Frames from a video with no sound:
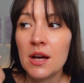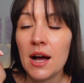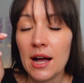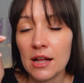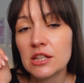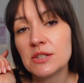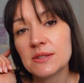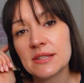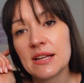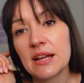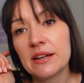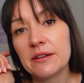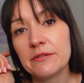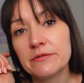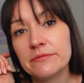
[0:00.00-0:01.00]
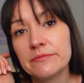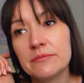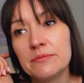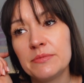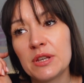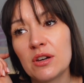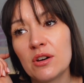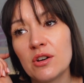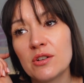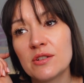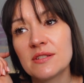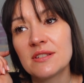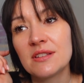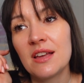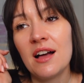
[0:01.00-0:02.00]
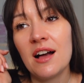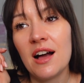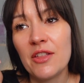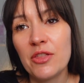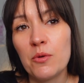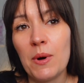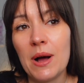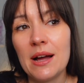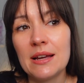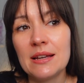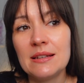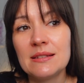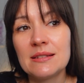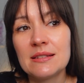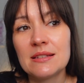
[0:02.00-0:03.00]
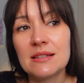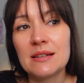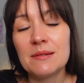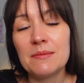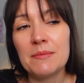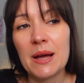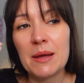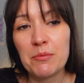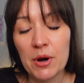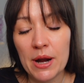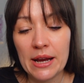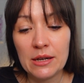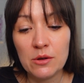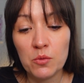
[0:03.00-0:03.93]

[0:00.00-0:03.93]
I'll use the sat nav, because otherwise my brain,